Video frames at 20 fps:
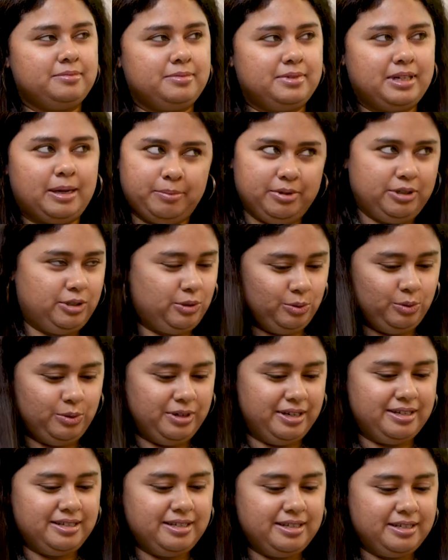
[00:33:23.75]
Number two
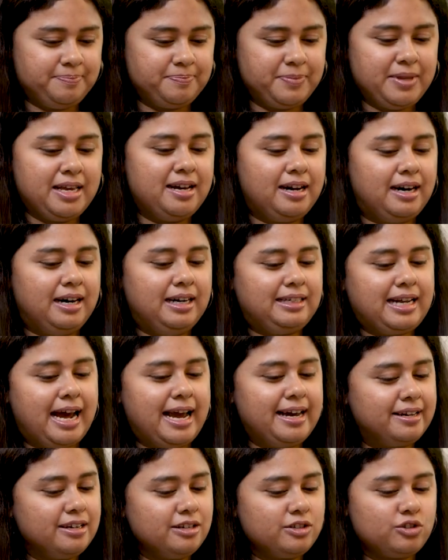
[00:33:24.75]
is, a
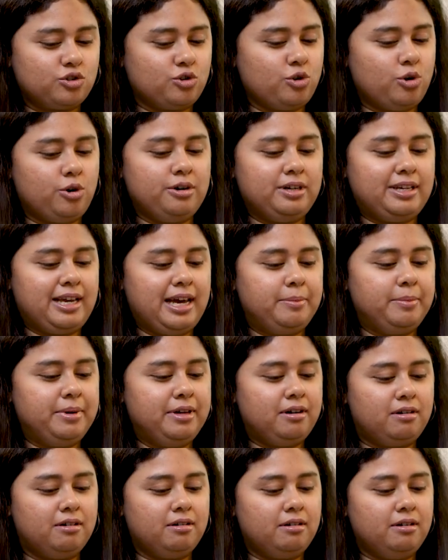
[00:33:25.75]
tiger's roar can
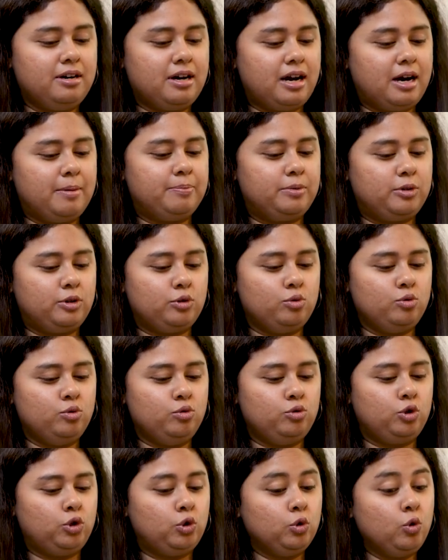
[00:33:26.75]
be heard up
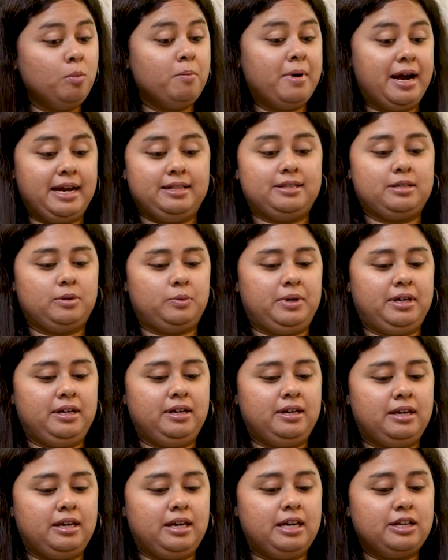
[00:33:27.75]
to 2 miles
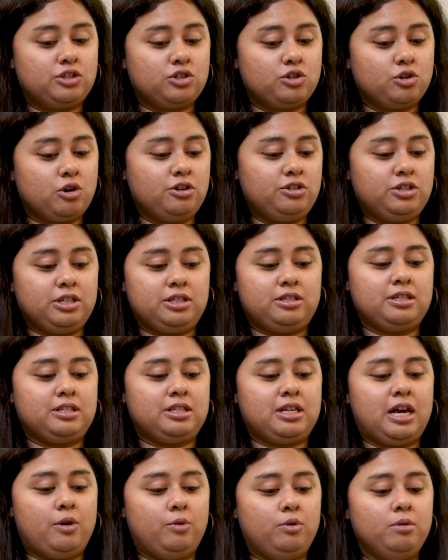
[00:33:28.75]
away. It's not just a
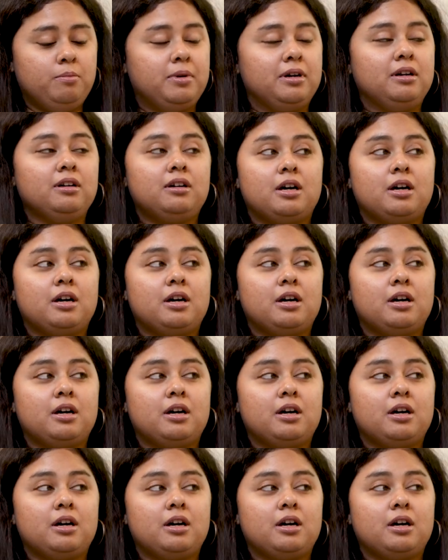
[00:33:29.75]
sound, but a